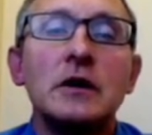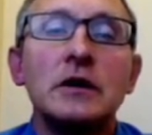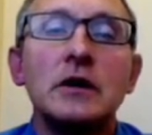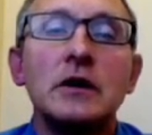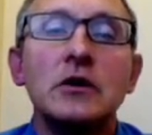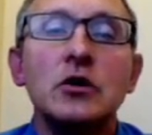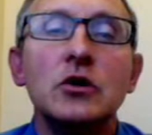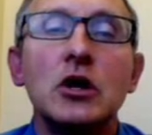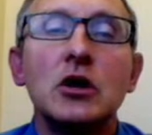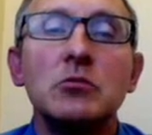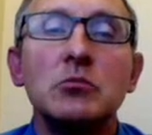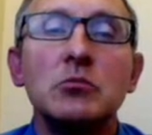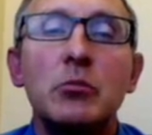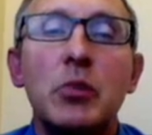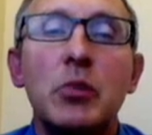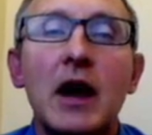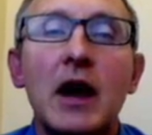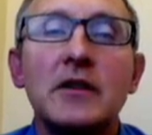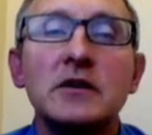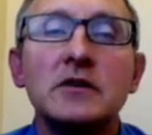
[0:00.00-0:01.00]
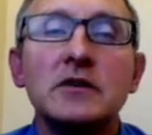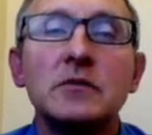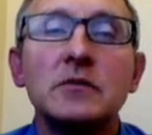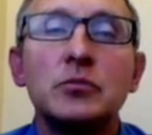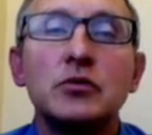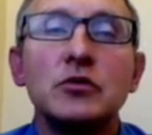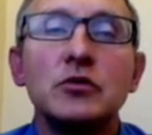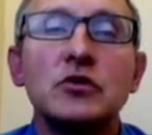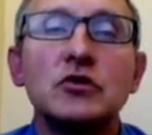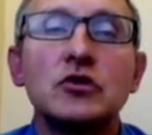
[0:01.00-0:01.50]
And you can buy this
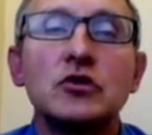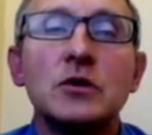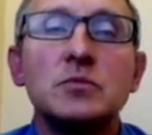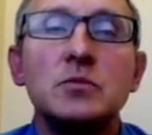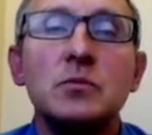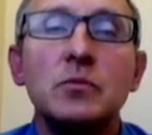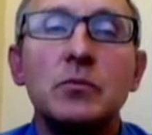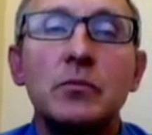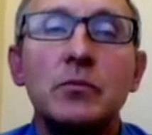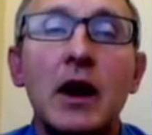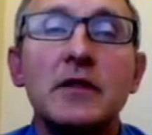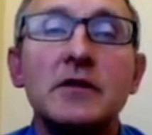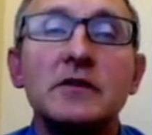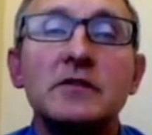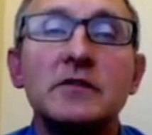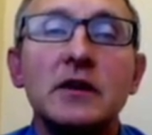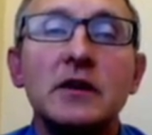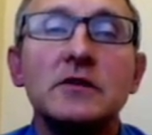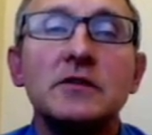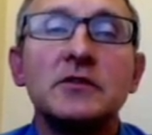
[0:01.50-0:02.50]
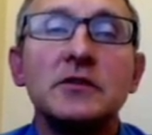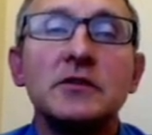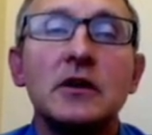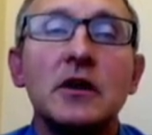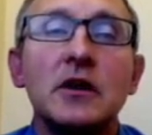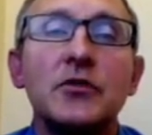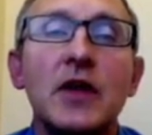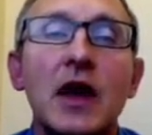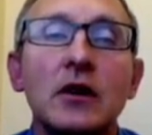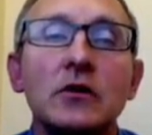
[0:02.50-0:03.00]
insulin,
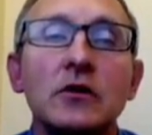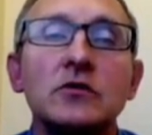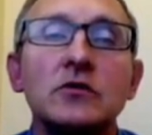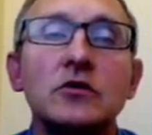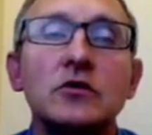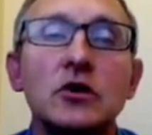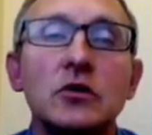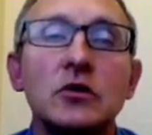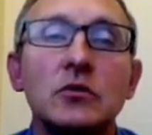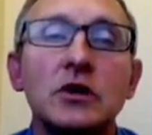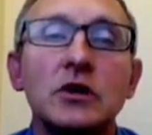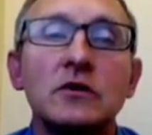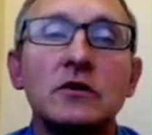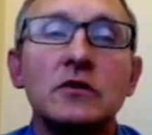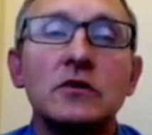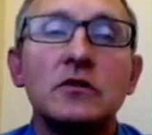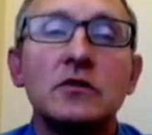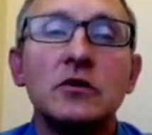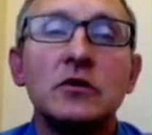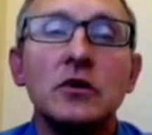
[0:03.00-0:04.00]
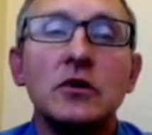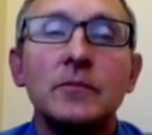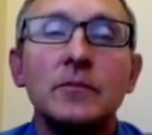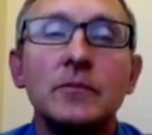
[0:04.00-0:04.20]
1,000 units,